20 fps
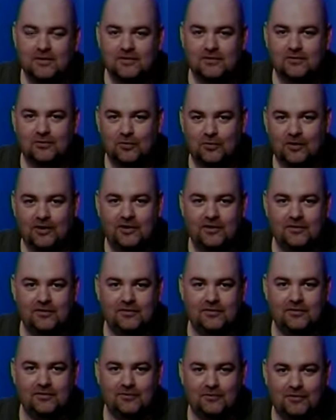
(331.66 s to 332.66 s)

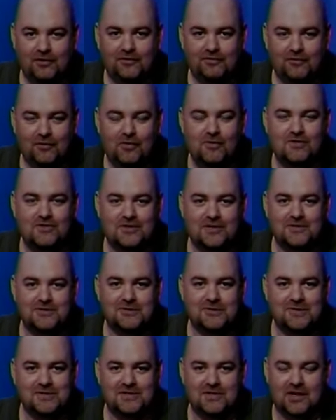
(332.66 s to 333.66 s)
20th and 21st
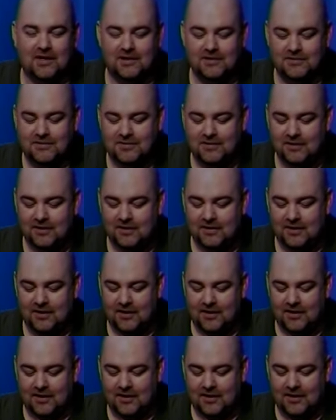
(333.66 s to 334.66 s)
century science,
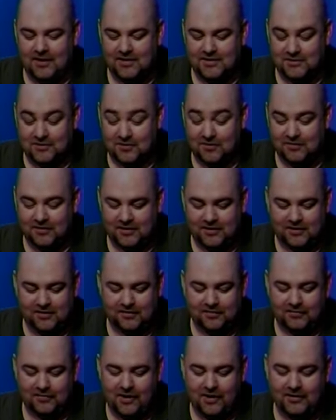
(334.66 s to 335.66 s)
uh, it's certainly under
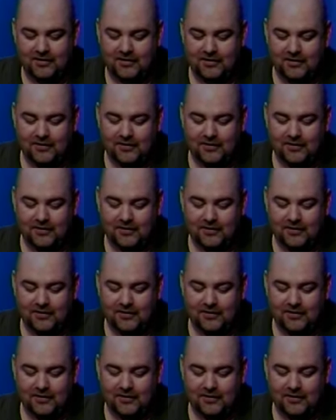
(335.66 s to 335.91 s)
threat.